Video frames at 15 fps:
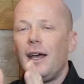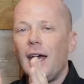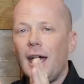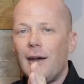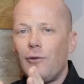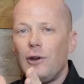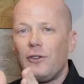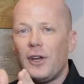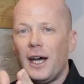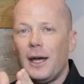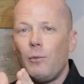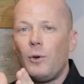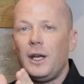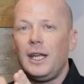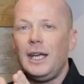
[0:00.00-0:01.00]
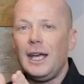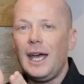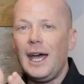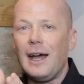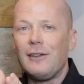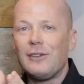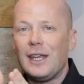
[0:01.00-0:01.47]
Every time when he
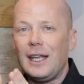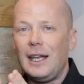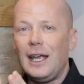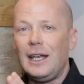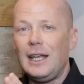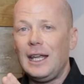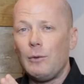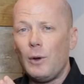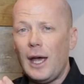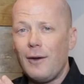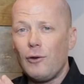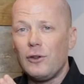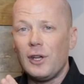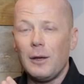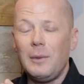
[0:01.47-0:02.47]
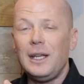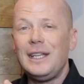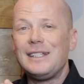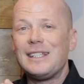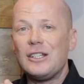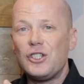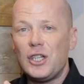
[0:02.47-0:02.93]
exits and every time he
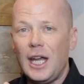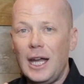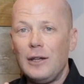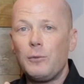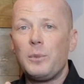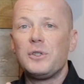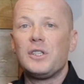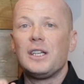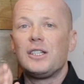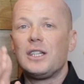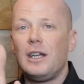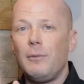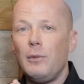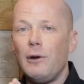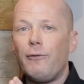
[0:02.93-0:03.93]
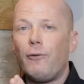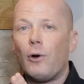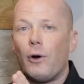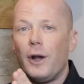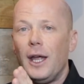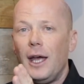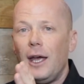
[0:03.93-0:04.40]
needs to change position and move
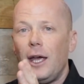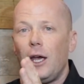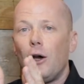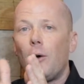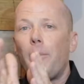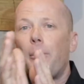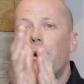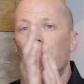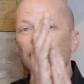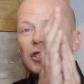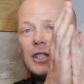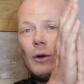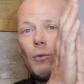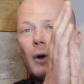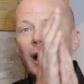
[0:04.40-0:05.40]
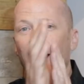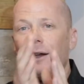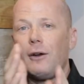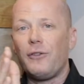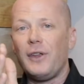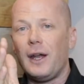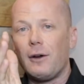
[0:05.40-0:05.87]
forward, he'll push the
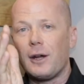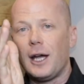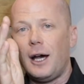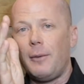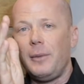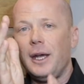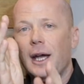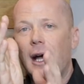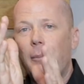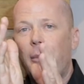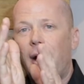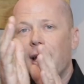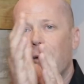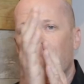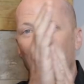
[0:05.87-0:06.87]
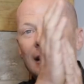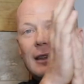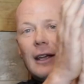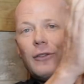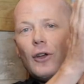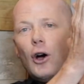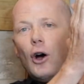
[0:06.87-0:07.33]
riders that are coming up on him like
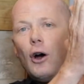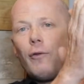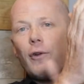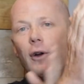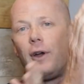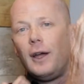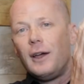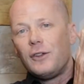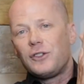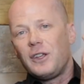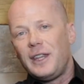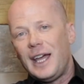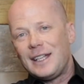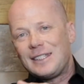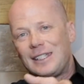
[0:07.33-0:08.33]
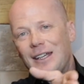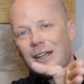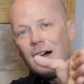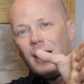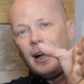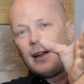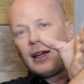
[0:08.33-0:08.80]
this over so that
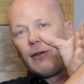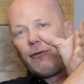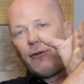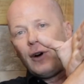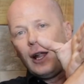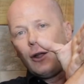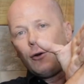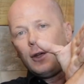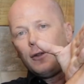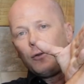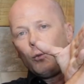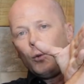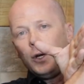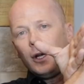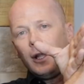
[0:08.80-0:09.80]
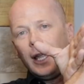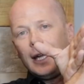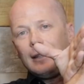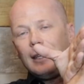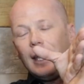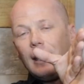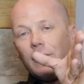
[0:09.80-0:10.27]
Sagan could follow his wheel
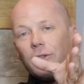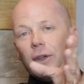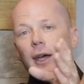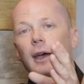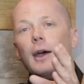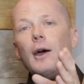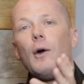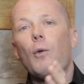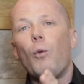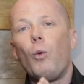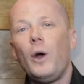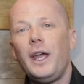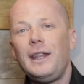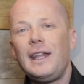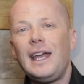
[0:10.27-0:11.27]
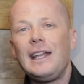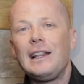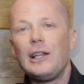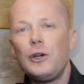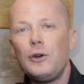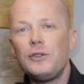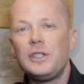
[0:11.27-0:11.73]
like this. When they
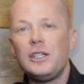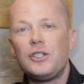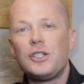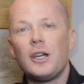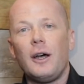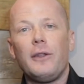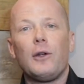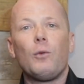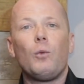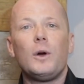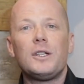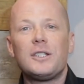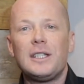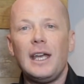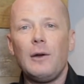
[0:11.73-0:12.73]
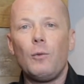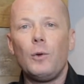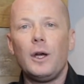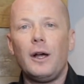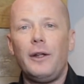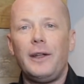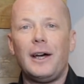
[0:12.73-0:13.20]
lose each other, which they
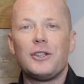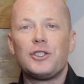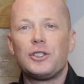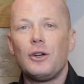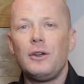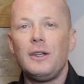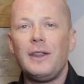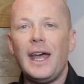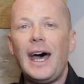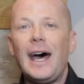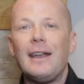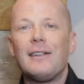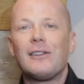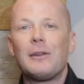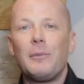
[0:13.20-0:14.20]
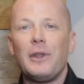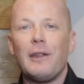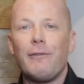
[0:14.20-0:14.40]
will, and I'll show you that in some of the